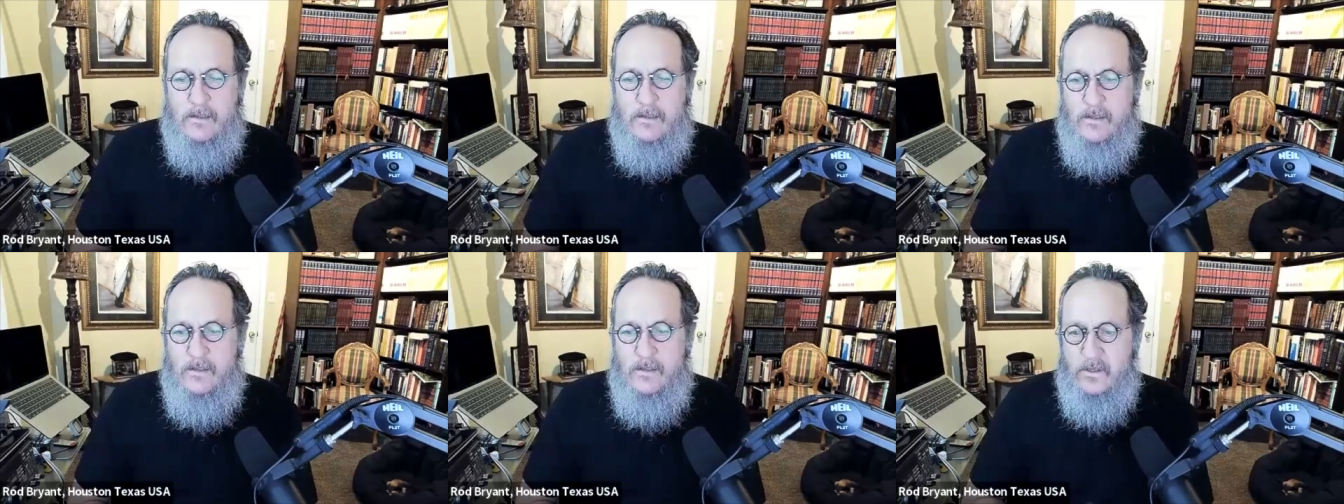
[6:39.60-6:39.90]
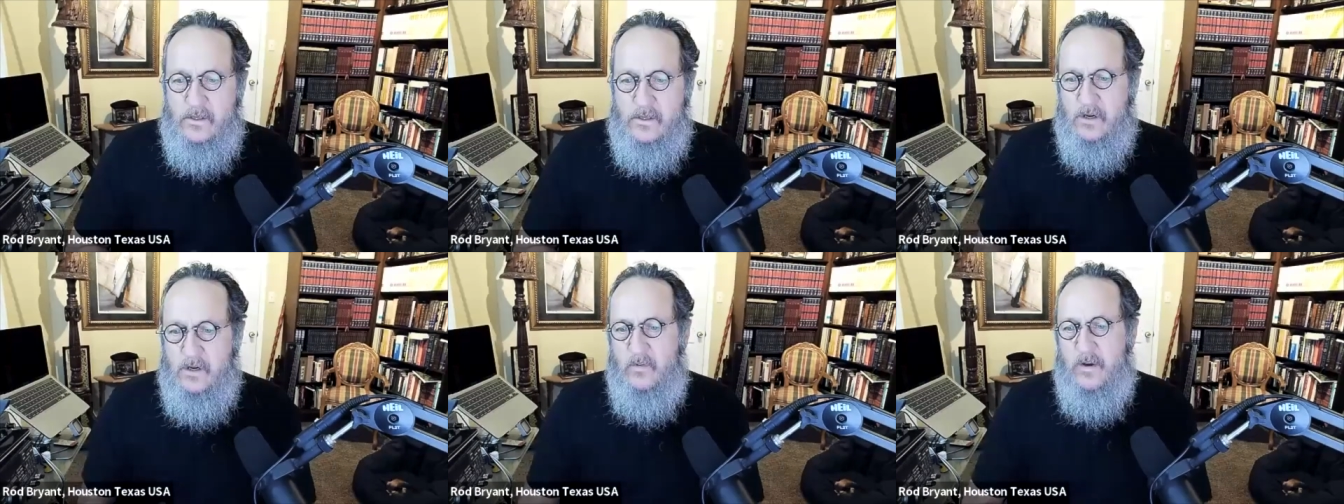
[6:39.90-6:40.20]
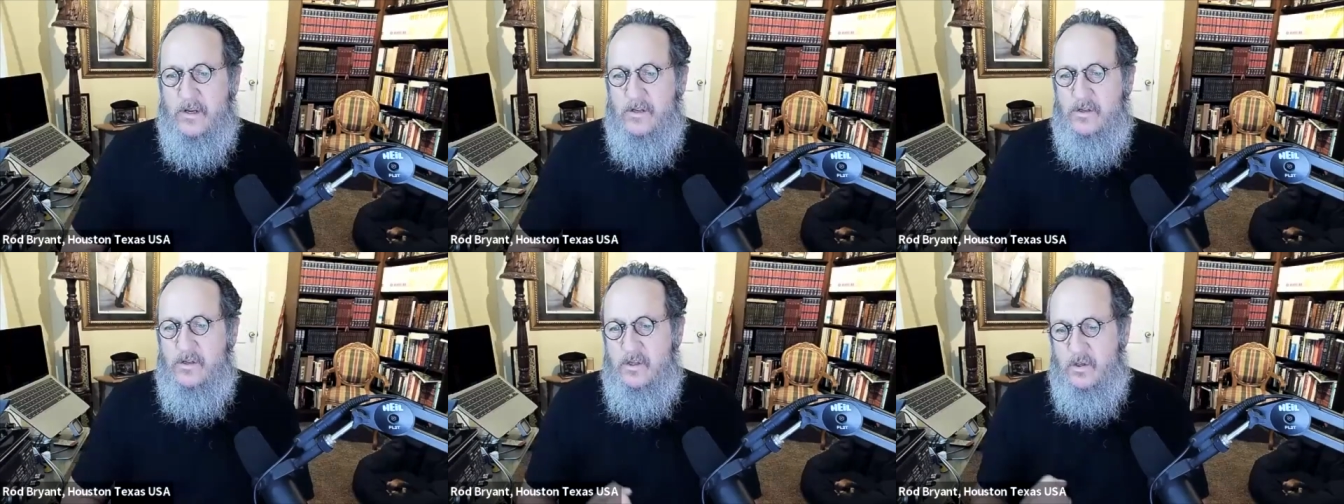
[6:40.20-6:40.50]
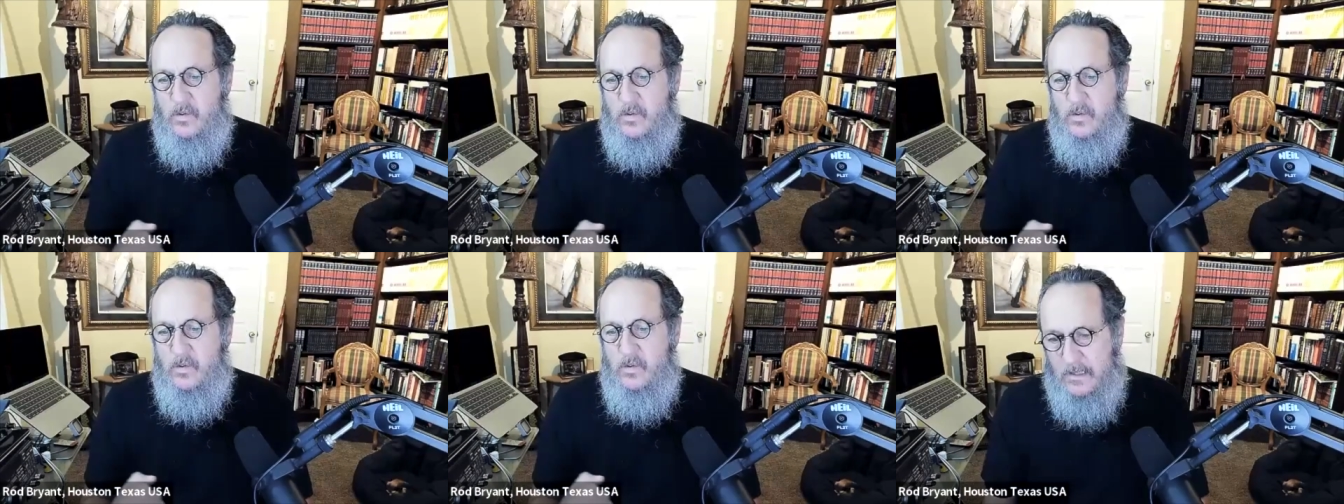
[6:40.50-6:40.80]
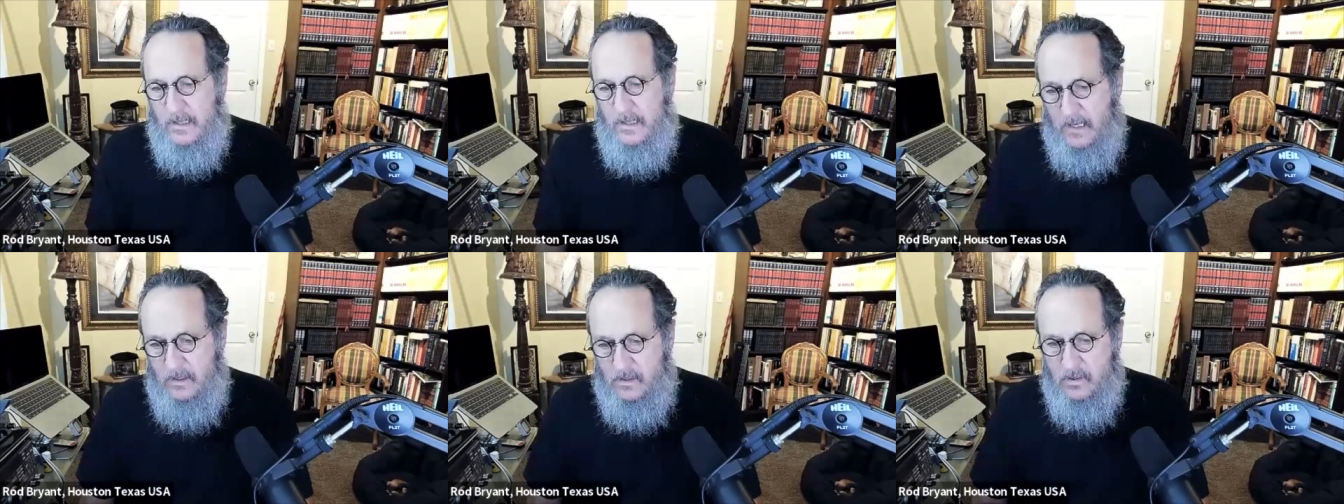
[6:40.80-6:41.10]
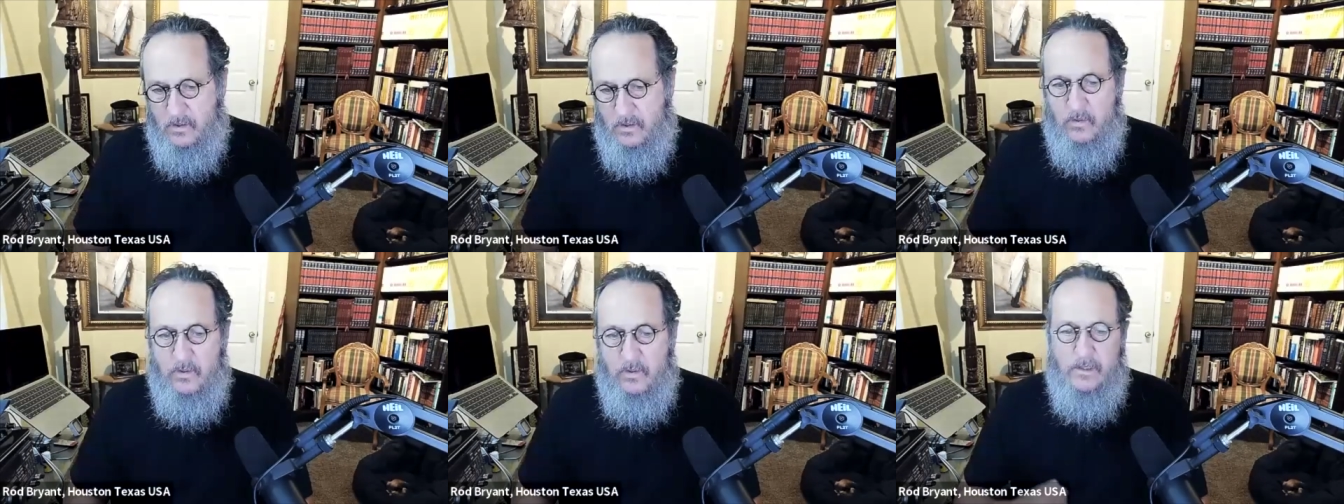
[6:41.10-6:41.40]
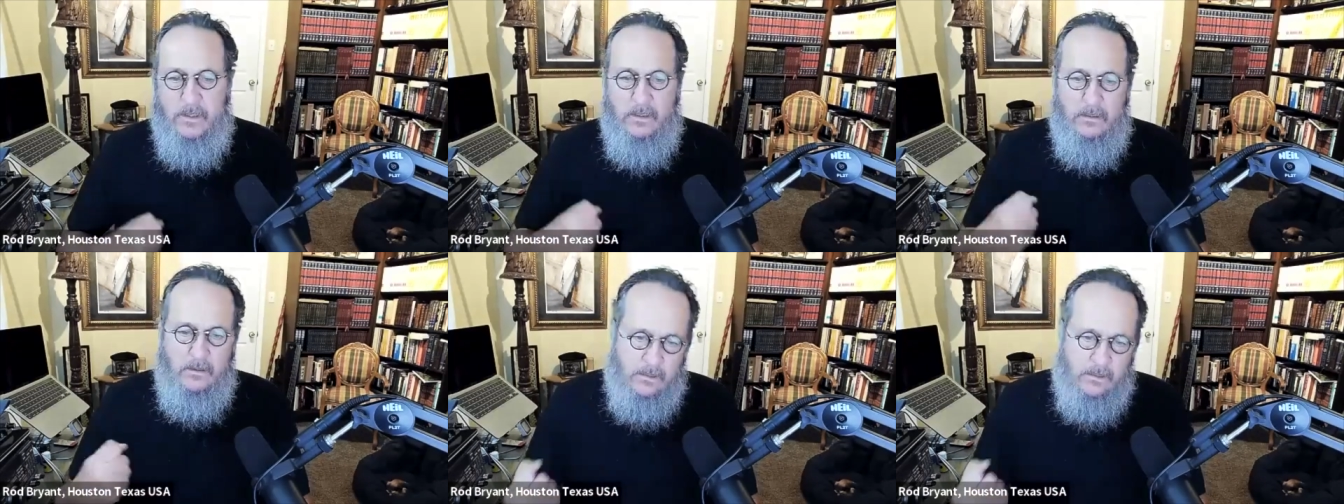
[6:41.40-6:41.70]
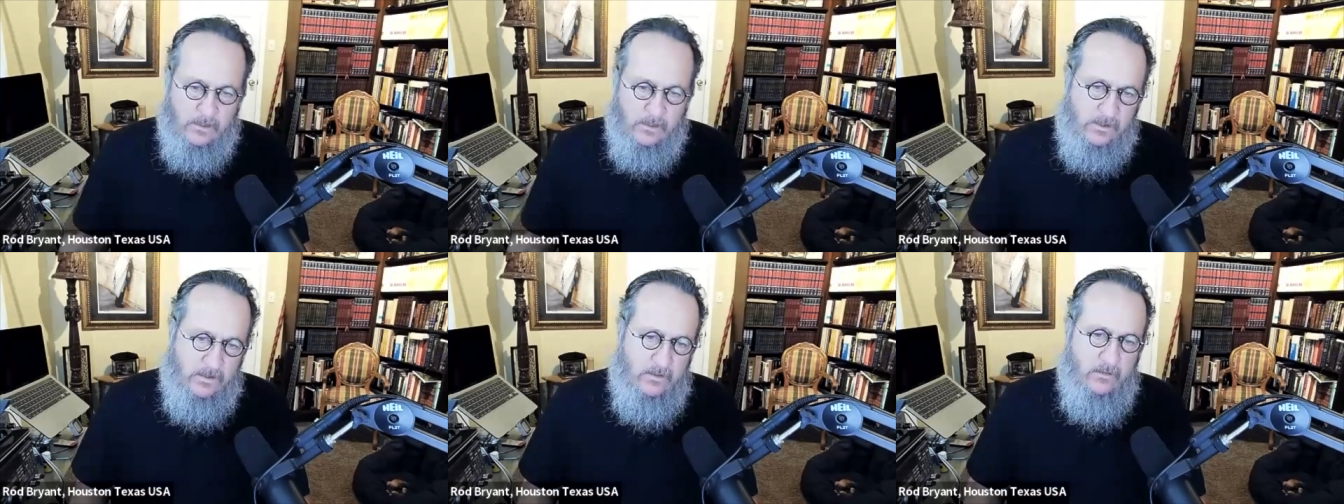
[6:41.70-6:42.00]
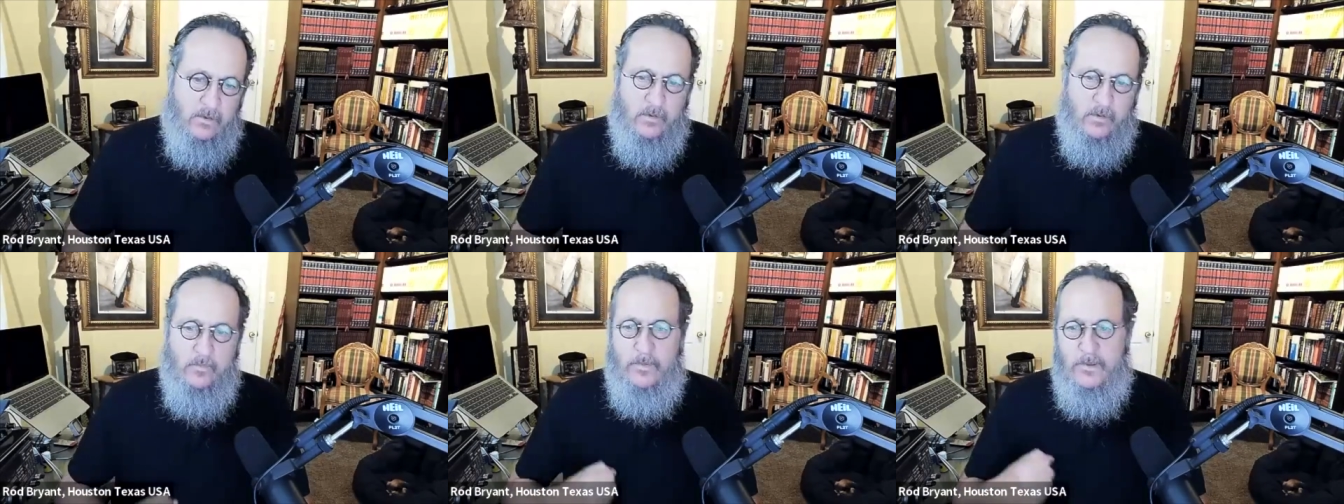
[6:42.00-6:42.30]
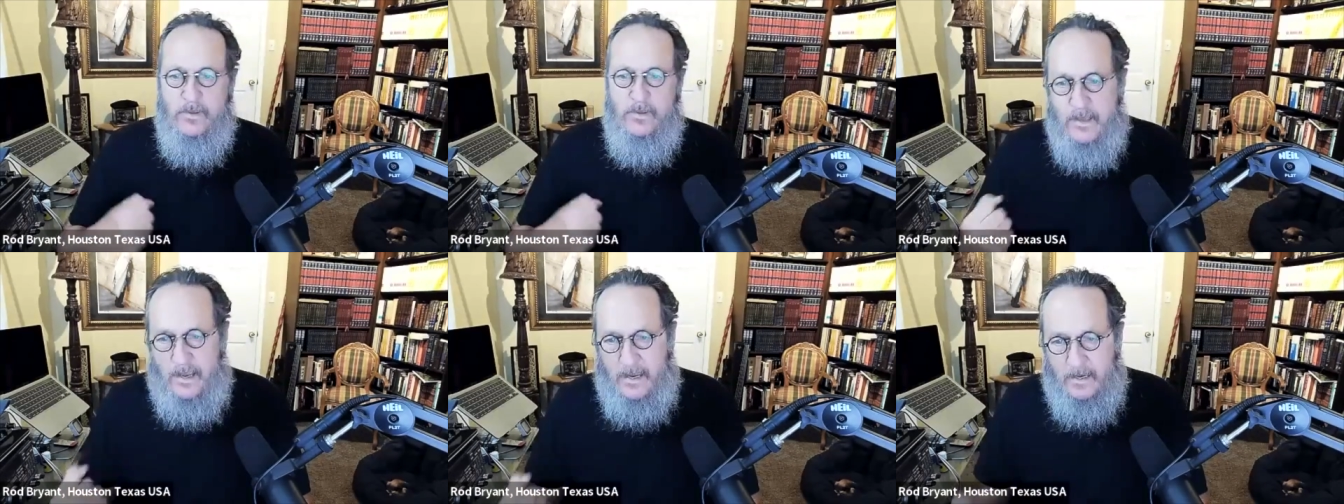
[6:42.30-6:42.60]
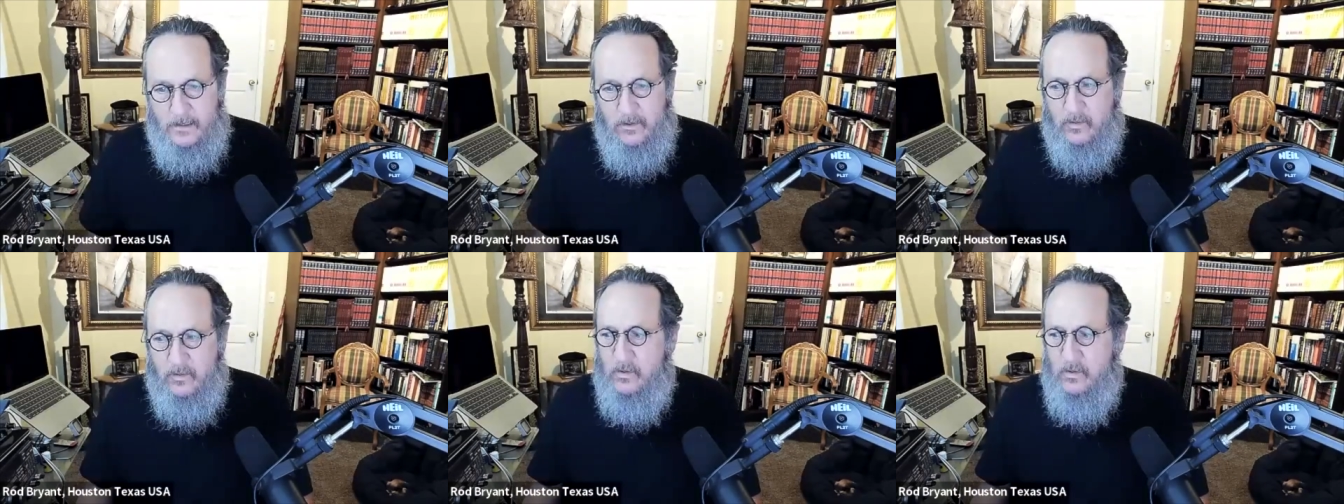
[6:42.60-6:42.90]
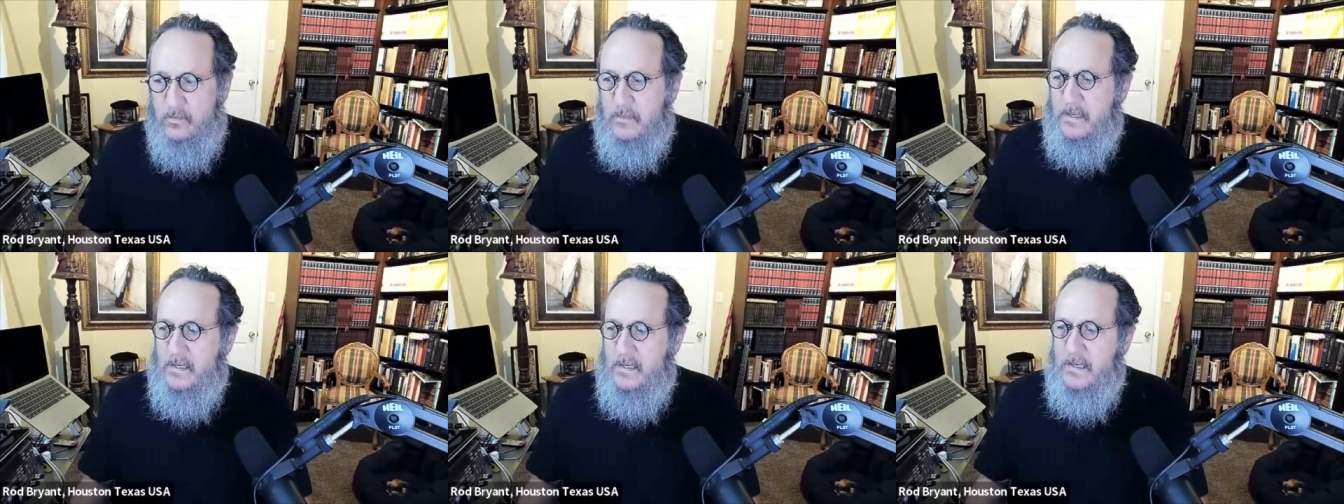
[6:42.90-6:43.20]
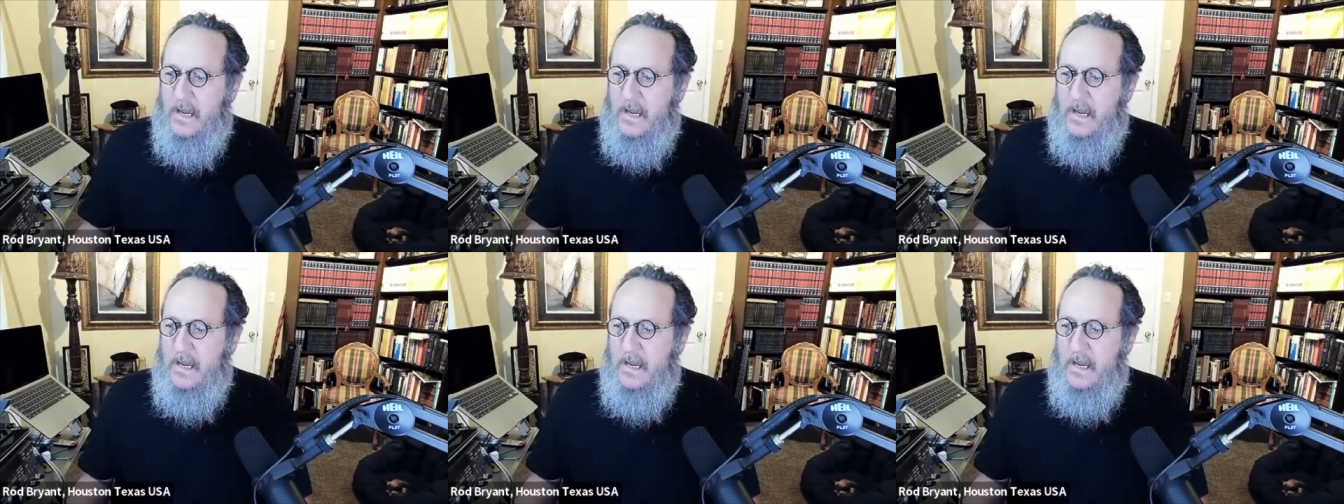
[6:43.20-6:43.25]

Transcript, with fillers: the Syrians do what they do, and the, this group and that group,